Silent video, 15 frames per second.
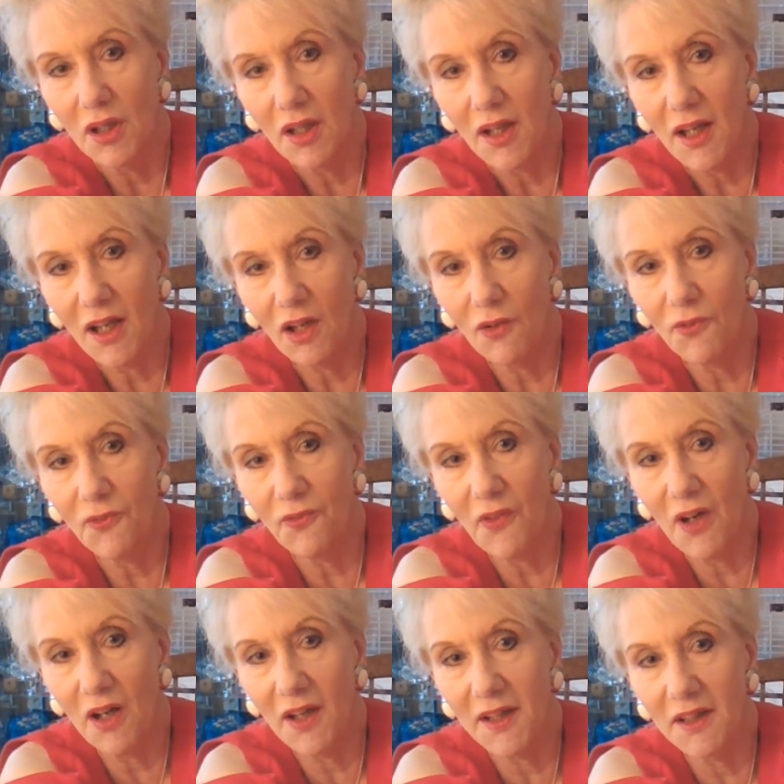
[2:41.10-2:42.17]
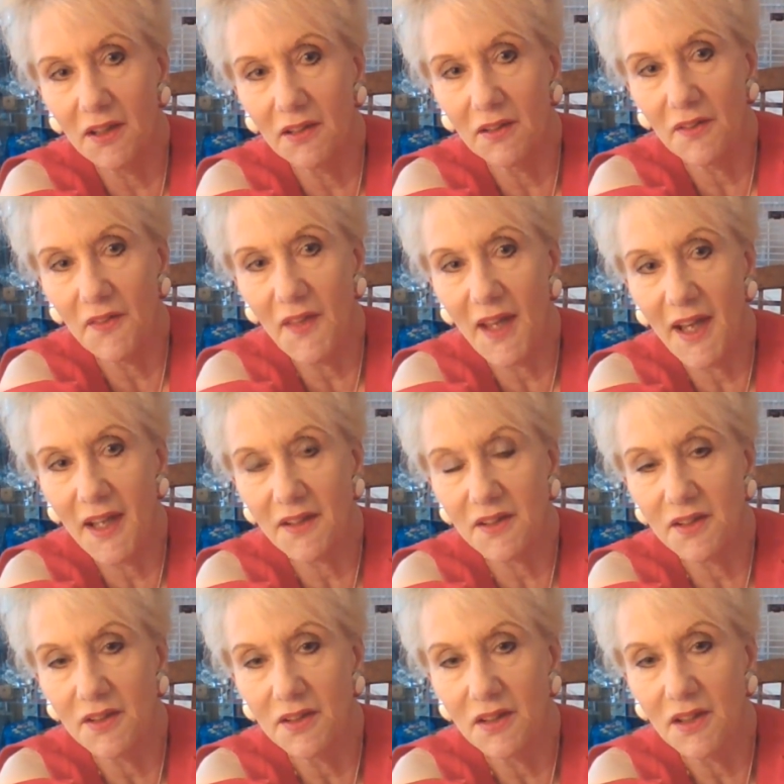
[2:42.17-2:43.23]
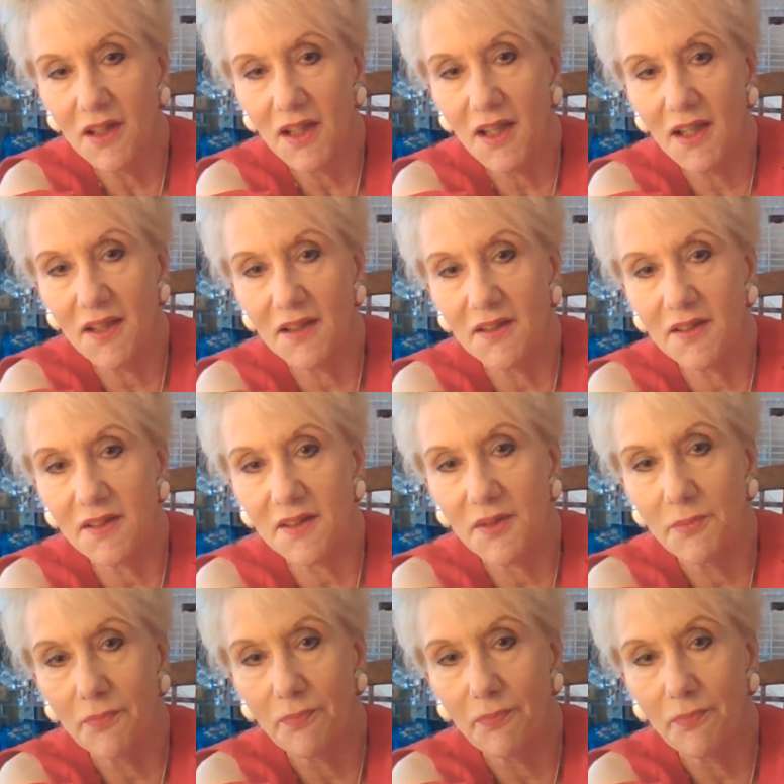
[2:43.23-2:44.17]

how fine that is.